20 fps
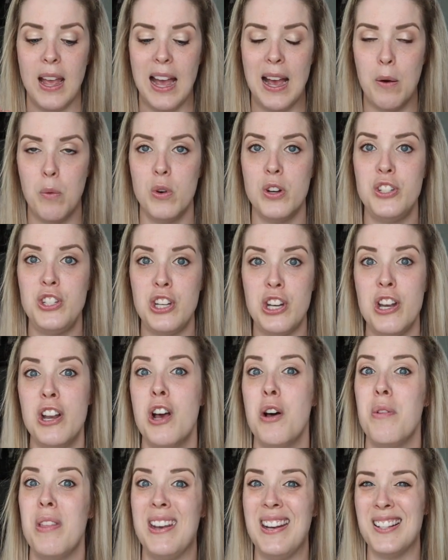I want you to
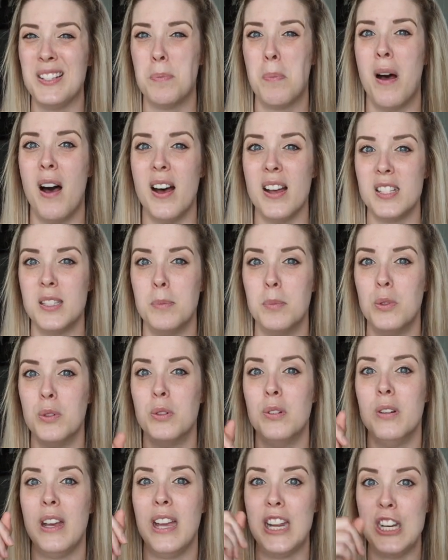know that it's
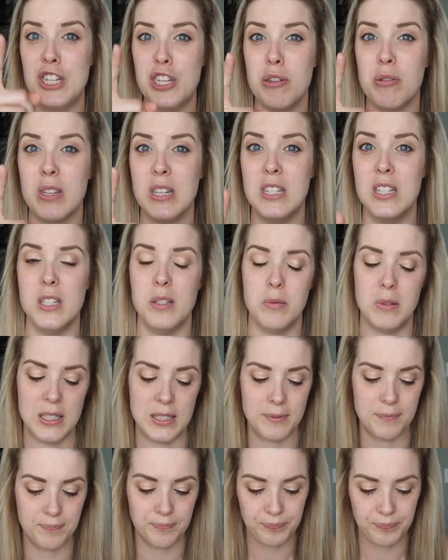possible and you can do it.